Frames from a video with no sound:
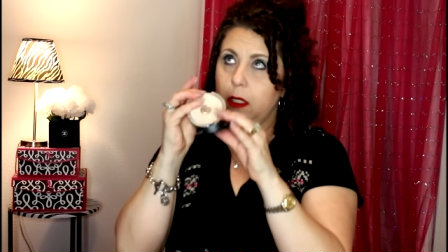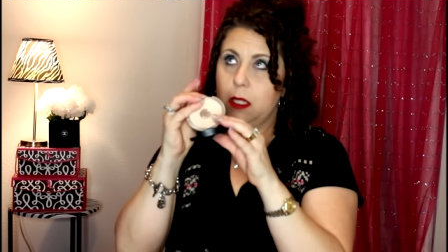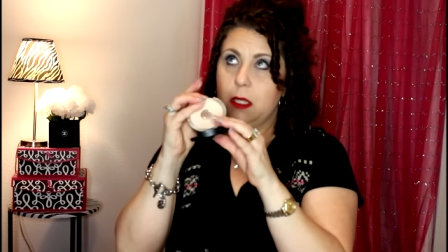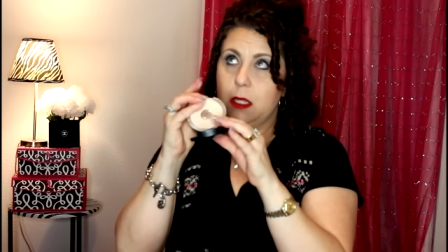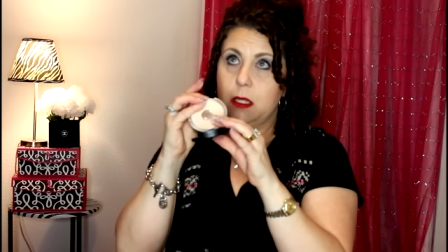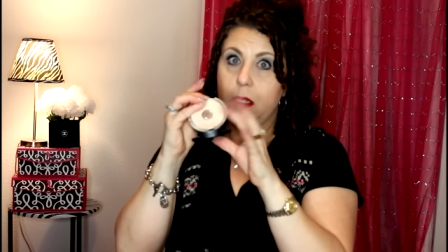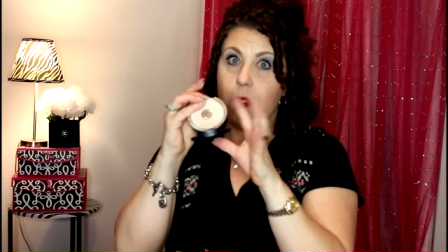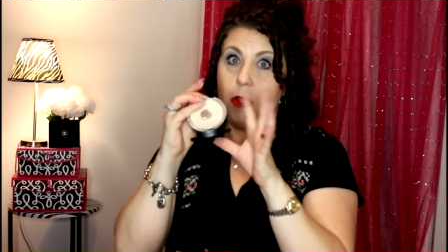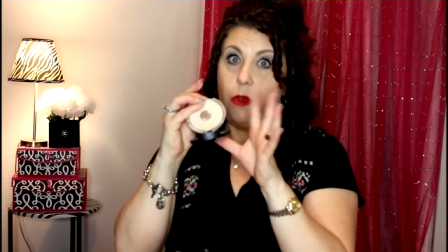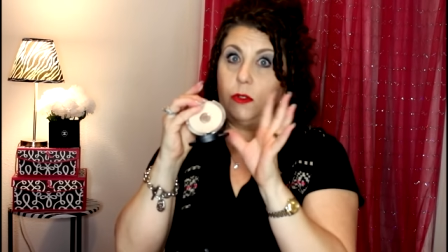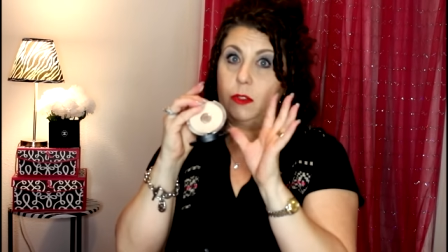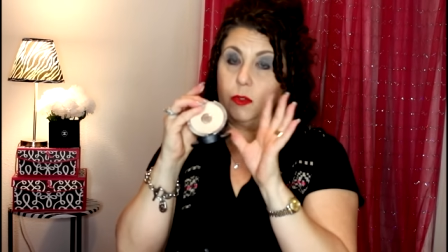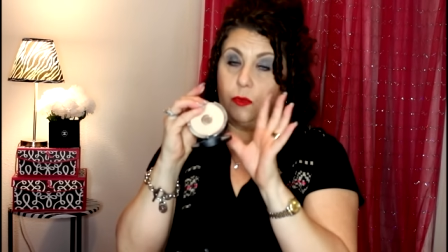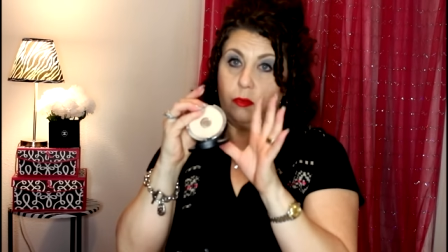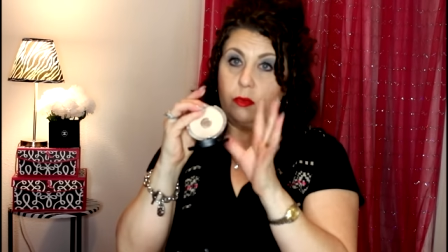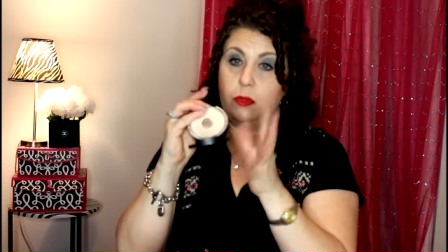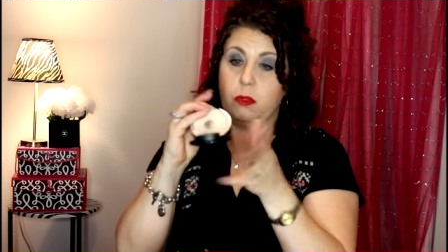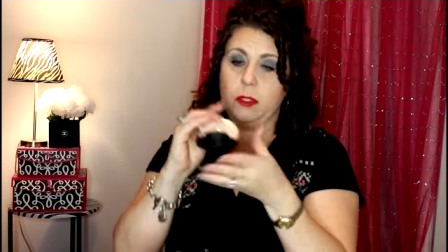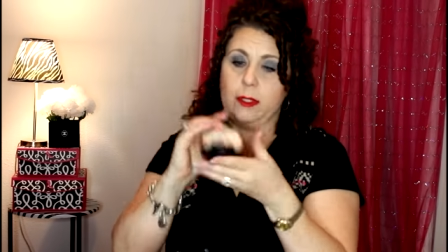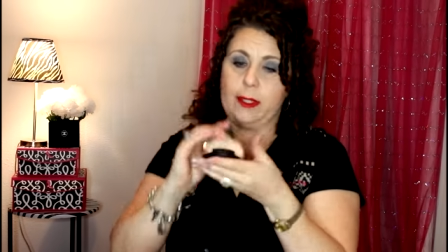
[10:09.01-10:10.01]
It goes
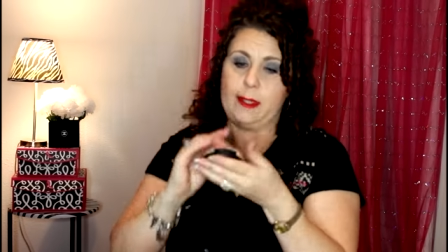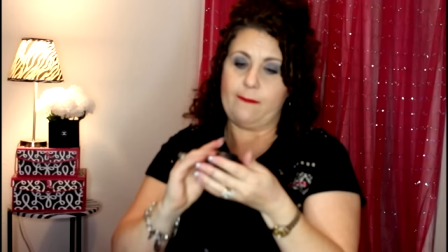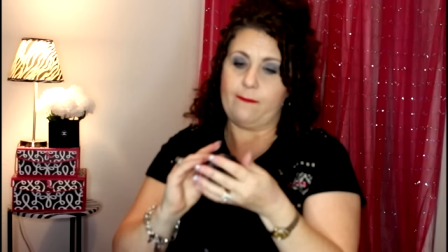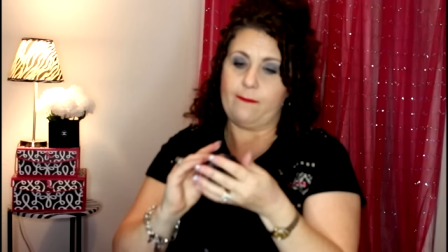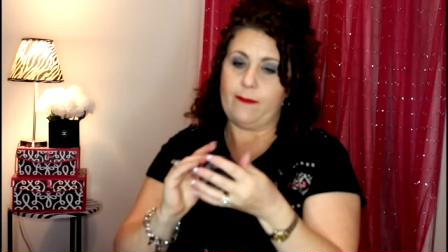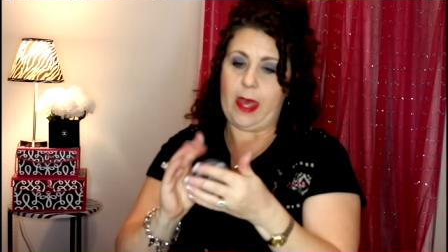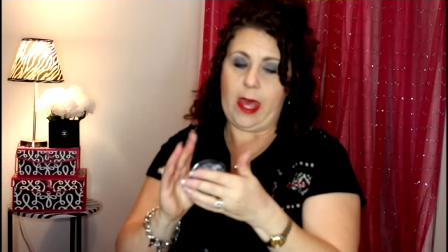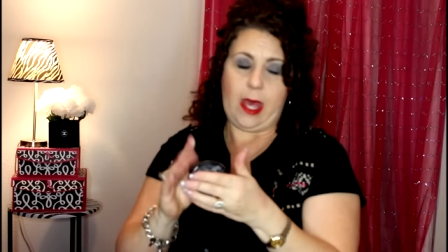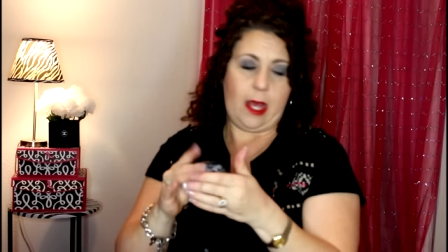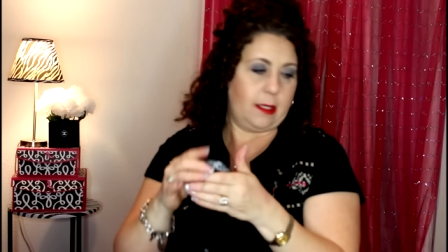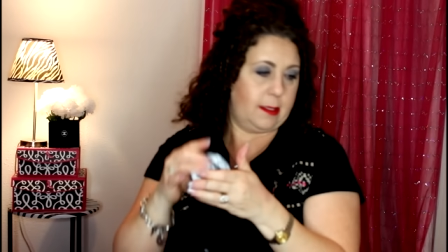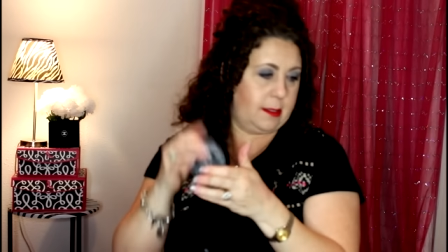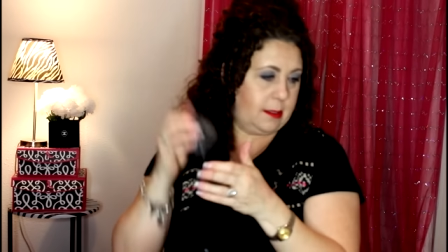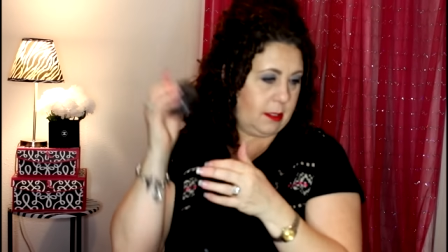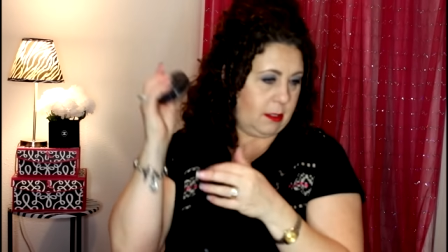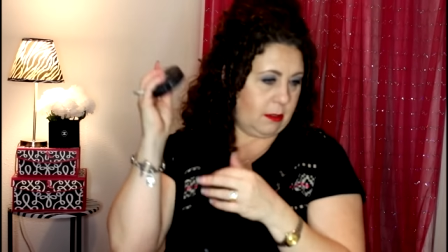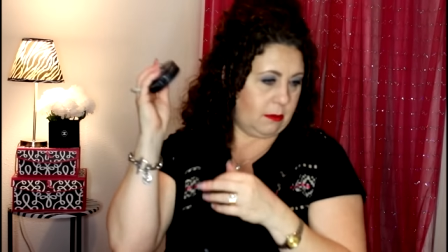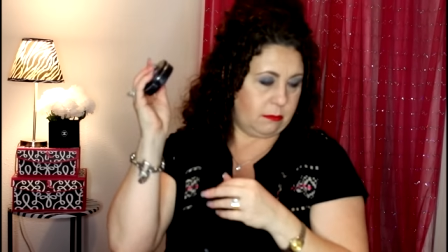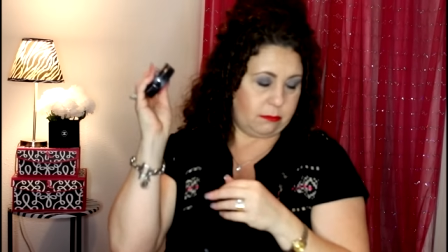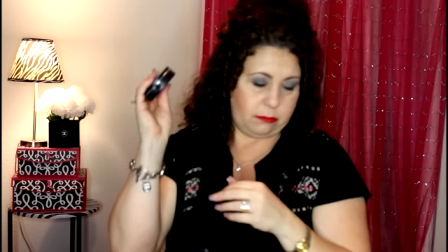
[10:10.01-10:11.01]
really fast,
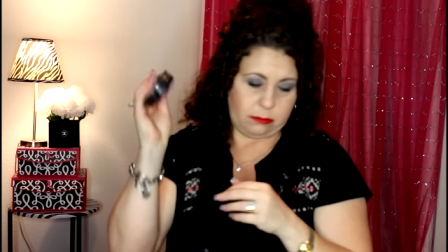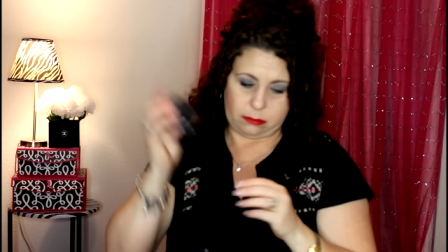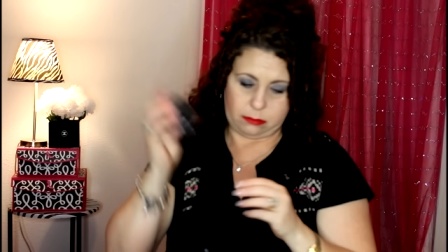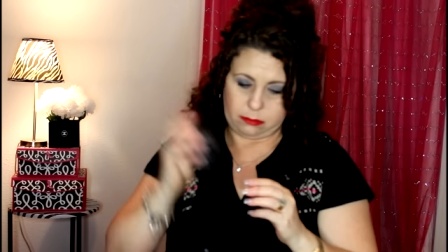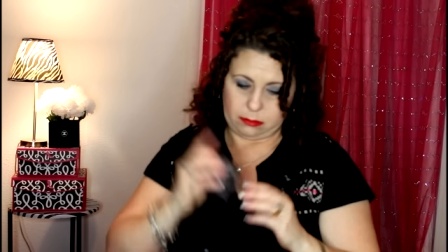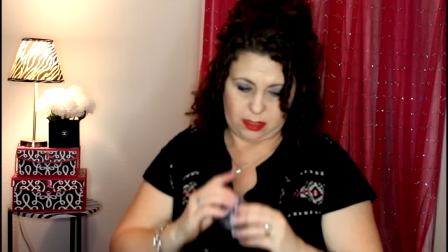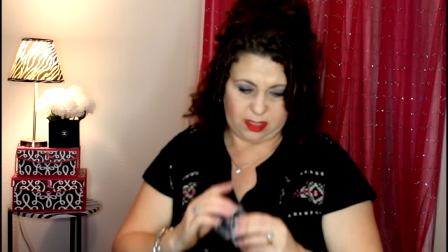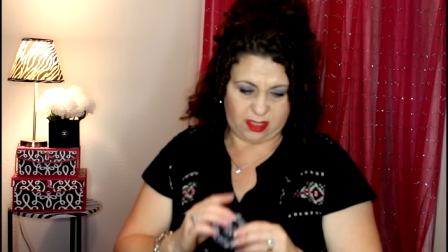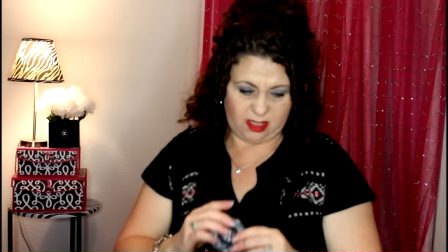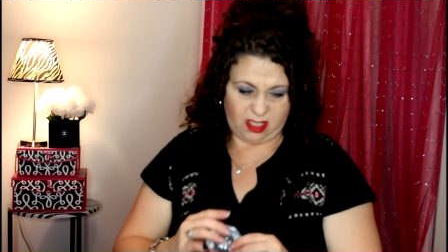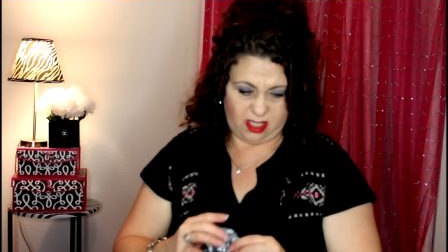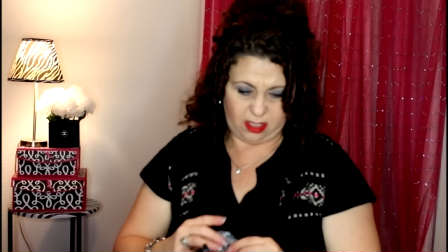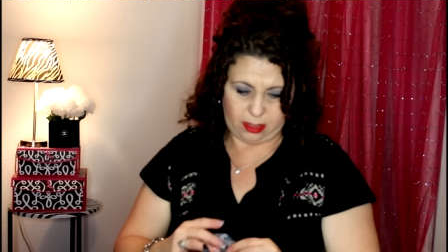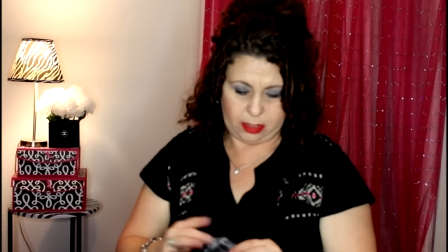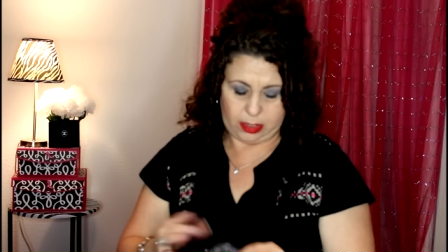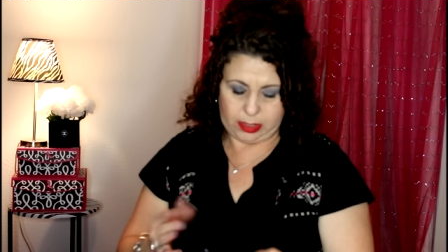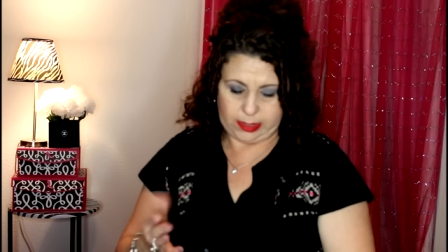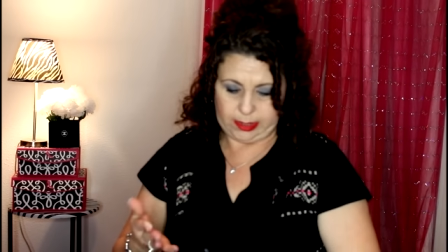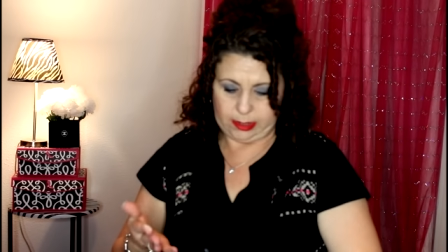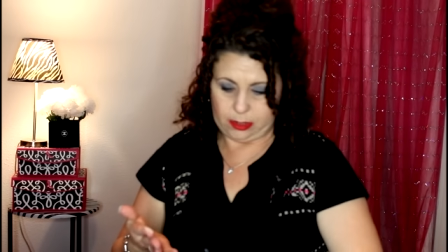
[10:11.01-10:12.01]
so it's not a
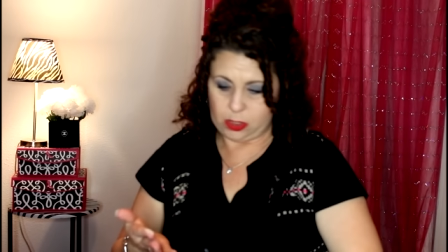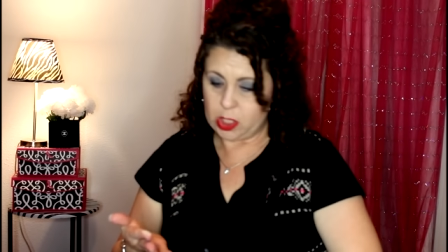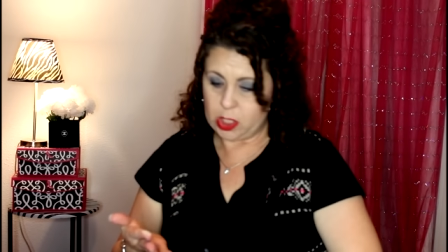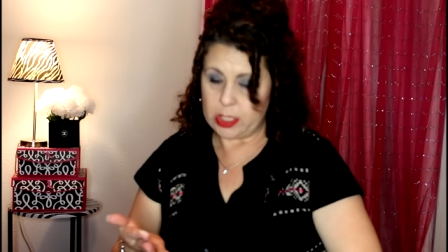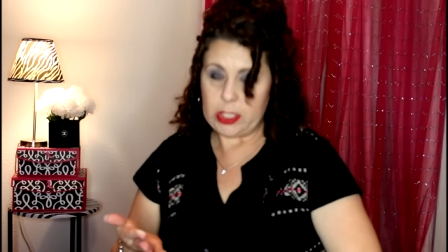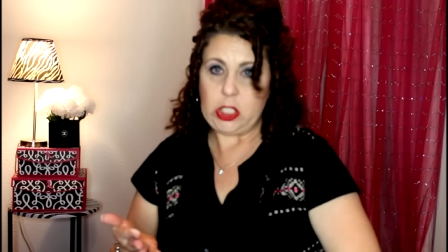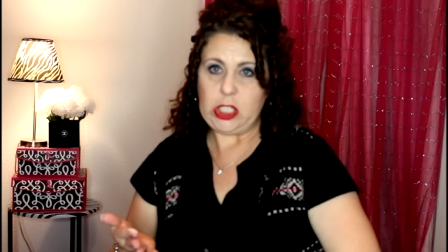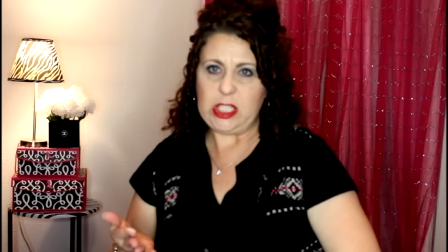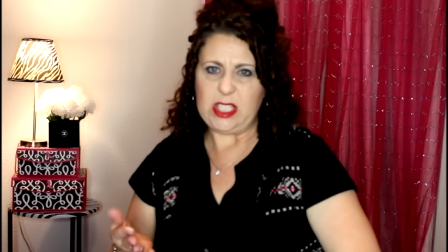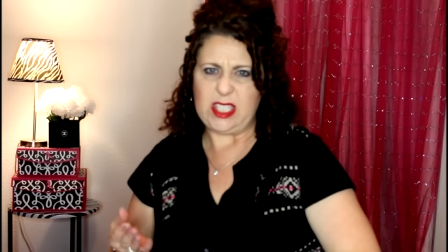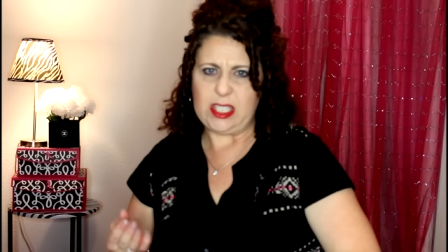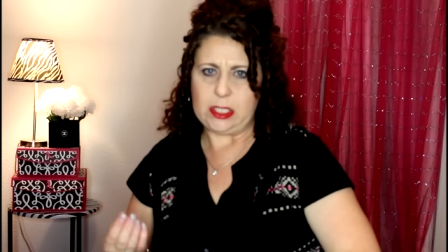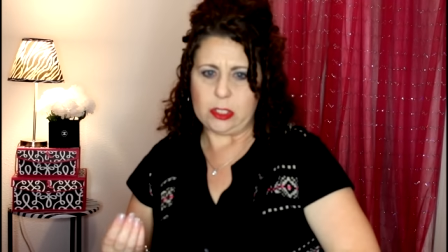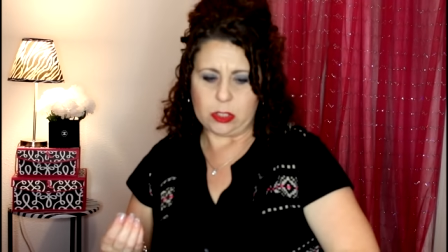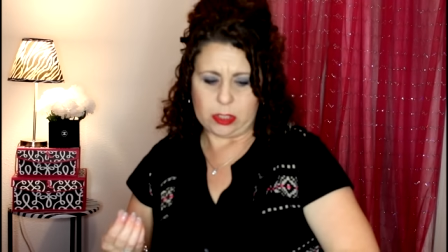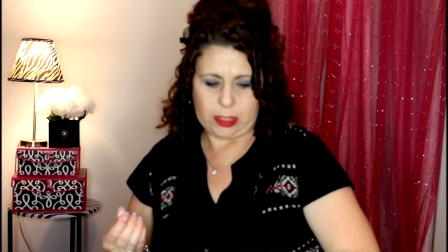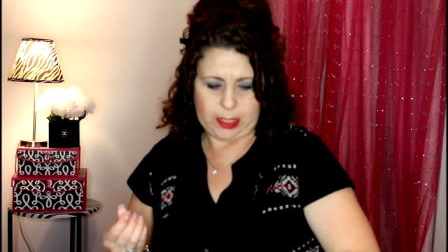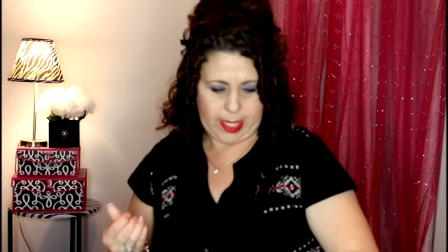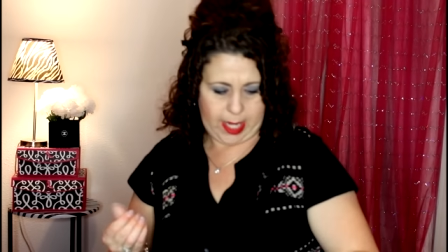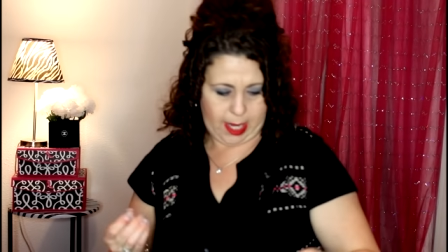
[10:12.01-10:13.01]
good not a good deal
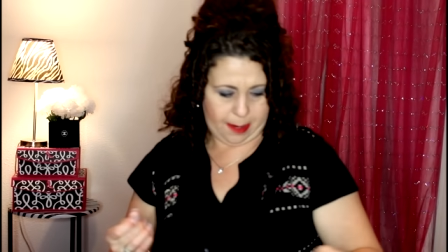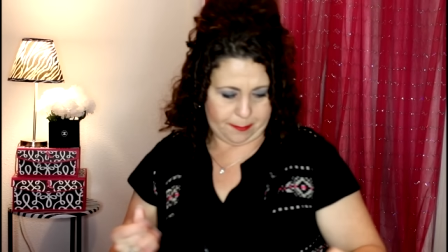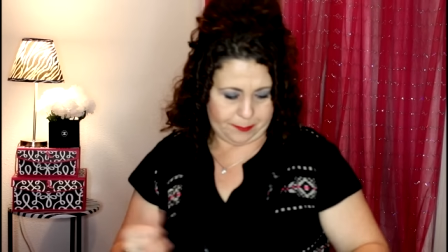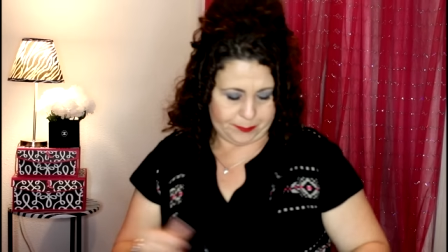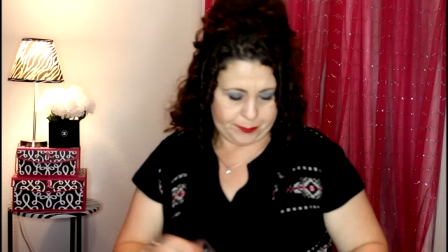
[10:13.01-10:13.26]
on that.